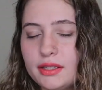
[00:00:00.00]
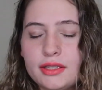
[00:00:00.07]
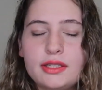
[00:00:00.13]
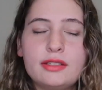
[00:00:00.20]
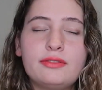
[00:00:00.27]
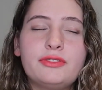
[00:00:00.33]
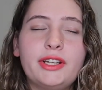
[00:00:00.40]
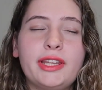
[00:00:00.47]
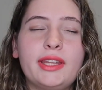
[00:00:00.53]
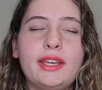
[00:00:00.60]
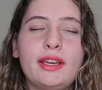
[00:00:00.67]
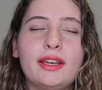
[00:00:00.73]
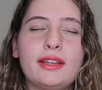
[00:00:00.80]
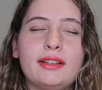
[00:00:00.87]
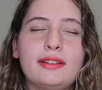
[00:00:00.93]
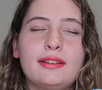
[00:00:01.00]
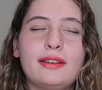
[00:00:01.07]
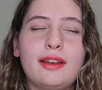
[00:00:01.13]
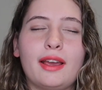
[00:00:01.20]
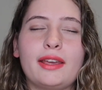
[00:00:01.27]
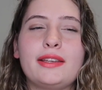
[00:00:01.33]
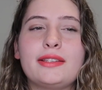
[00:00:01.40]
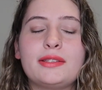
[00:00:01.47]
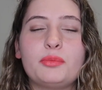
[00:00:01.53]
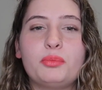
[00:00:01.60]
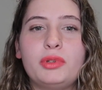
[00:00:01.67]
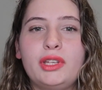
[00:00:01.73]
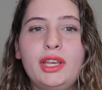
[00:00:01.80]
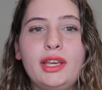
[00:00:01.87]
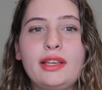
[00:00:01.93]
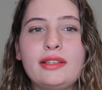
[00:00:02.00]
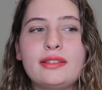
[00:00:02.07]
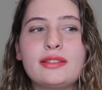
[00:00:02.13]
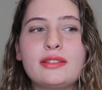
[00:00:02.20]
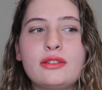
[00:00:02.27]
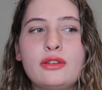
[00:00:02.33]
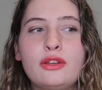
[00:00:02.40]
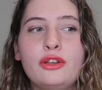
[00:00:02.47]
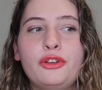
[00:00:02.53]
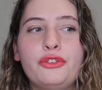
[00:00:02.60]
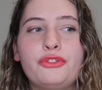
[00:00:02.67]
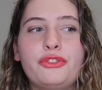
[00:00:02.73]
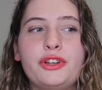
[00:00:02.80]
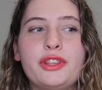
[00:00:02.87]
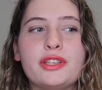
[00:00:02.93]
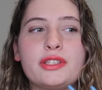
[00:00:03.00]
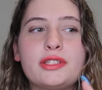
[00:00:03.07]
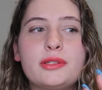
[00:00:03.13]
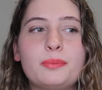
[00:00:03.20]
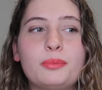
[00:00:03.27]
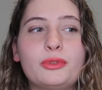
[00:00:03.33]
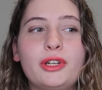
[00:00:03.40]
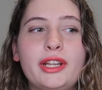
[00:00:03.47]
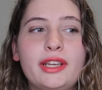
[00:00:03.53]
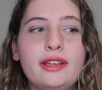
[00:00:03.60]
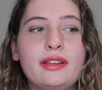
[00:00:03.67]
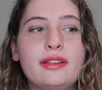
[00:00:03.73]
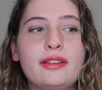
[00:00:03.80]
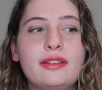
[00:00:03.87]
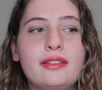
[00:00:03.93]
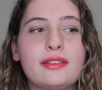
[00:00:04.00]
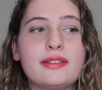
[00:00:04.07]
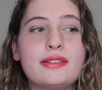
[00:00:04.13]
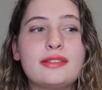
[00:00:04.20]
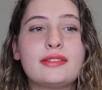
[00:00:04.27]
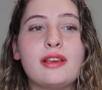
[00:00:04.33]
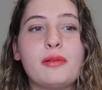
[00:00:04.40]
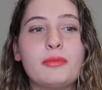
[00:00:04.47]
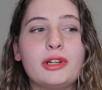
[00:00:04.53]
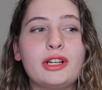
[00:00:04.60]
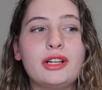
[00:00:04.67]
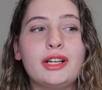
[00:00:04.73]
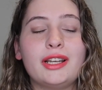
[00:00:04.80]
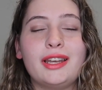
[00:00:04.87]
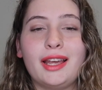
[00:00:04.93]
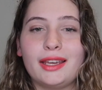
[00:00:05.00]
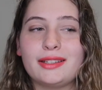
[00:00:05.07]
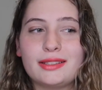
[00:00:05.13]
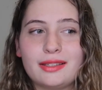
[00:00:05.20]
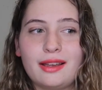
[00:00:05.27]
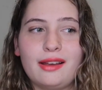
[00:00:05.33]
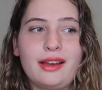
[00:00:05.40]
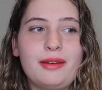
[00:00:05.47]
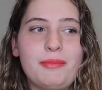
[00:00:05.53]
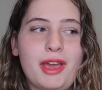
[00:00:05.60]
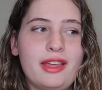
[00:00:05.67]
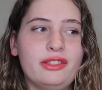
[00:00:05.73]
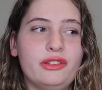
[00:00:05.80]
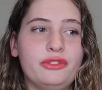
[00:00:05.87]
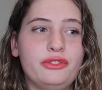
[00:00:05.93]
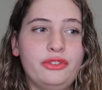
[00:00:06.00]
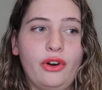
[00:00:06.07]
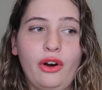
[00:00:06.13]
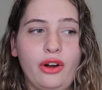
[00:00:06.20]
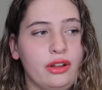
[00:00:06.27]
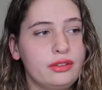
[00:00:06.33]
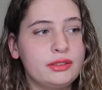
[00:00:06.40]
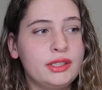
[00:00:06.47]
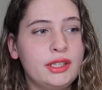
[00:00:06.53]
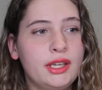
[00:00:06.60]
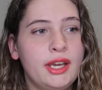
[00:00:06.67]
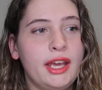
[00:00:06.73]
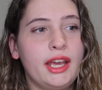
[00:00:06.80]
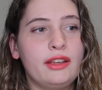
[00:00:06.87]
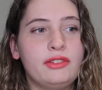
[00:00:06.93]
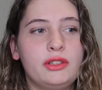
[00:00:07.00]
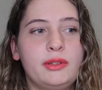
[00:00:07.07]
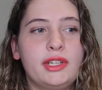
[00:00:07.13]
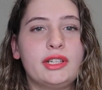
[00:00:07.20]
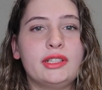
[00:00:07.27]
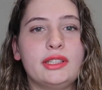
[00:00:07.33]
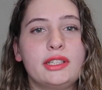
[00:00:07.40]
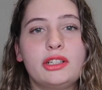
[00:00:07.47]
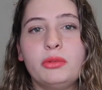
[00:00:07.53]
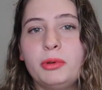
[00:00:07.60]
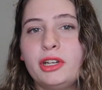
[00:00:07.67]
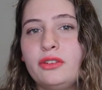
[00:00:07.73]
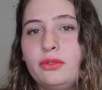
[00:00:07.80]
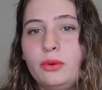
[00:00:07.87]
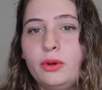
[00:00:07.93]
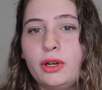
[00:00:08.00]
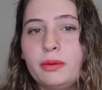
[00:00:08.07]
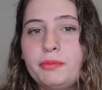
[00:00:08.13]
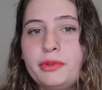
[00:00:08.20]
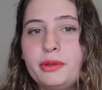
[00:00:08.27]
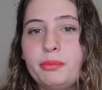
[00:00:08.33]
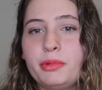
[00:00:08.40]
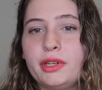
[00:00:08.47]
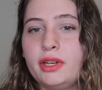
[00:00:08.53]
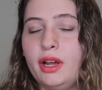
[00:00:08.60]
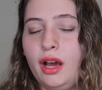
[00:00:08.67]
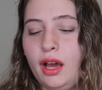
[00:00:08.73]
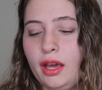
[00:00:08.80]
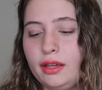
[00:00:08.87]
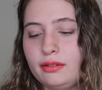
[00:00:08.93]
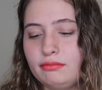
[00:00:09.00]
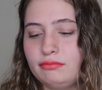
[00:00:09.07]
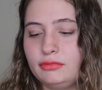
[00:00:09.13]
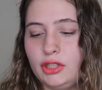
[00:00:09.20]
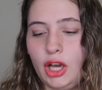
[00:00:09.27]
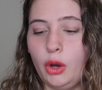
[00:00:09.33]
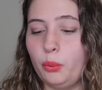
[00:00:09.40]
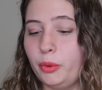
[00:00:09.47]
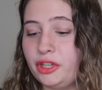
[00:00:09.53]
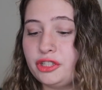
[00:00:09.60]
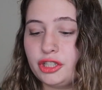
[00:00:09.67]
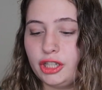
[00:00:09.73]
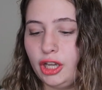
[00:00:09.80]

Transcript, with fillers: This is a really nice piece for the spring, the summer, nighttime, and the fall. If you need a little bit of warmth but not a winter